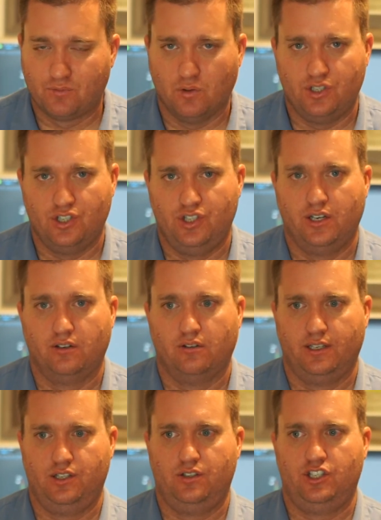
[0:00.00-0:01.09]
which is
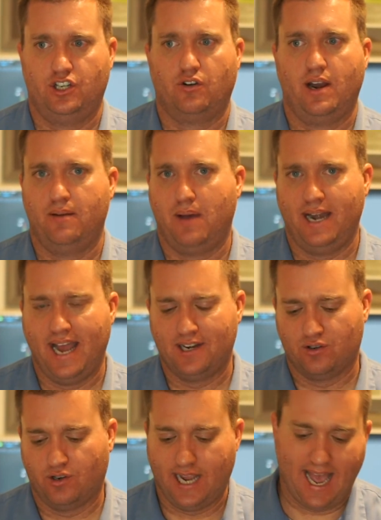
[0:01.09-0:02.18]
generally generated by
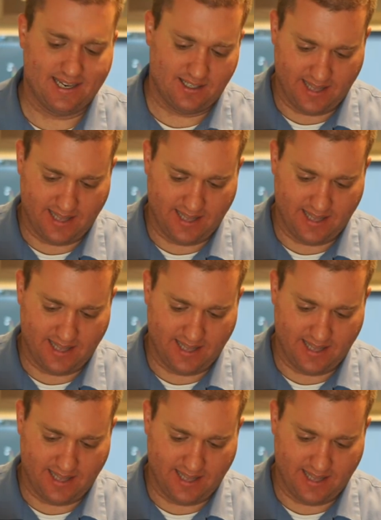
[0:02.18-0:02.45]
natural gas.